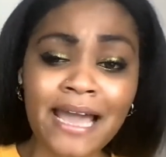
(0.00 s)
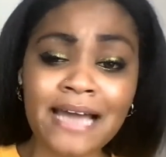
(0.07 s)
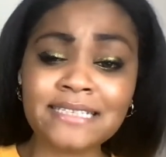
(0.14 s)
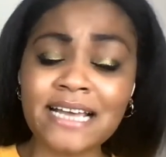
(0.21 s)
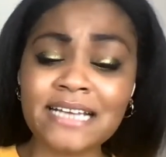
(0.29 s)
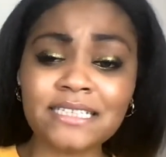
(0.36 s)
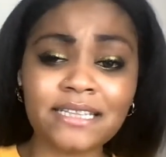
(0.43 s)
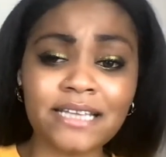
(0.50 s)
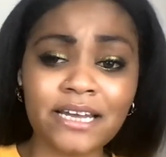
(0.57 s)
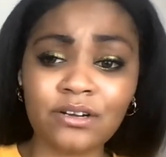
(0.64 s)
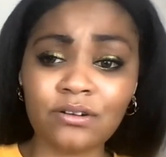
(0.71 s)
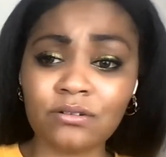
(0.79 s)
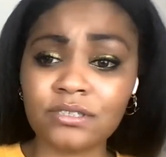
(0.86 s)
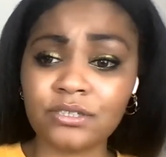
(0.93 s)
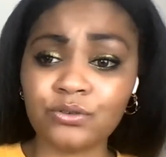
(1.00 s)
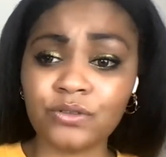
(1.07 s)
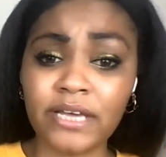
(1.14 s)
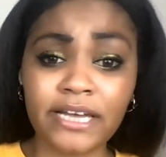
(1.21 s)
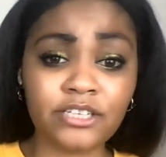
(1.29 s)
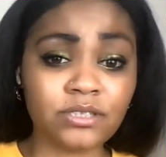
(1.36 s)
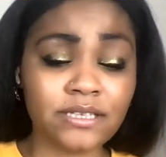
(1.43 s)
as antithetical to
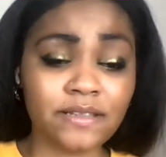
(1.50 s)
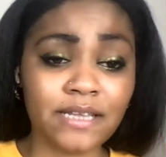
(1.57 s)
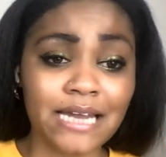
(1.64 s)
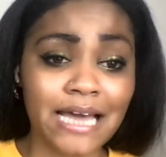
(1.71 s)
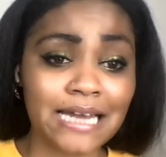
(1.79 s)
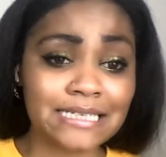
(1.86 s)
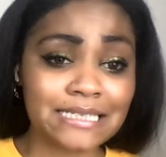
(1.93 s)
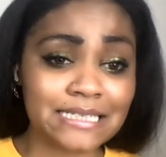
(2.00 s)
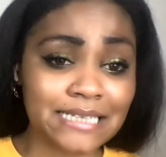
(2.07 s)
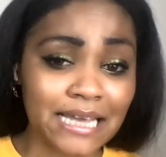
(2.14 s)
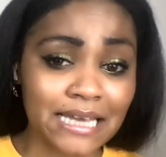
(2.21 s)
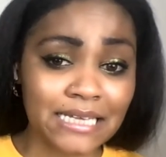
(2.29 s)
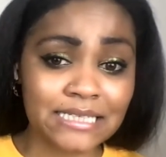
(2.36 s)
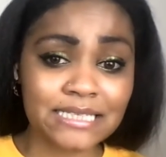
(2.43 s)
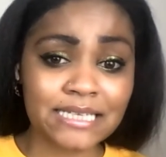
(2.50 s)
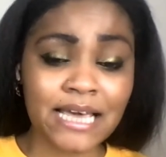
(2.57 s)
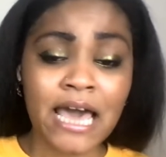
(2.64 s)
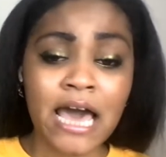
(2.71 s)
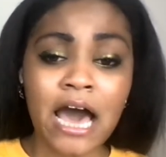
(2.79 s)
the interests of the United States,